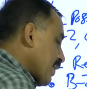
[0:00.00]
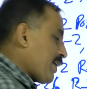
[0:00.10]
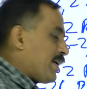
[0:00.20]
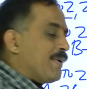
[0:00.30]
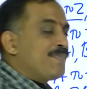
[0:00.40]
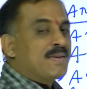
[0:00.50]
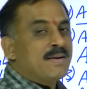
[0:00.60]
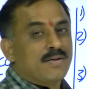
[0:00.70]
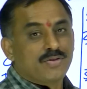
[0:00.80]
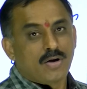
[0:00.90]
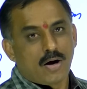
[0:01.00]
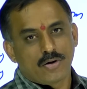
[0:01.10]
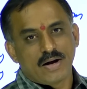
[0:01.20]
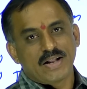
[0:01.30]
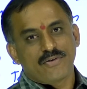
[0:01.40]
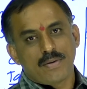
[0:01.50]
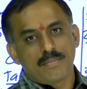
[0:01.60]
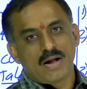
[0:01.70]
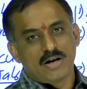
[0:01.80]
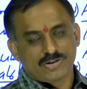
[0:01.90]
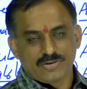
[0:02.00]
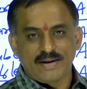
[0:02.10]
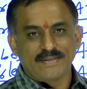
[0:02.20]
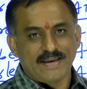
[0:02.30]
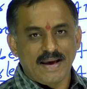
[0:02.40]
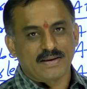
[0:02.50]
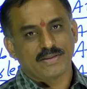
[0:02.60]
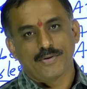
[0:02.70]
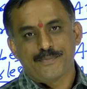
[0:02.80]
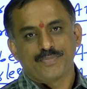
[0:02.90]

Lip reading: is third letter from last, that is X.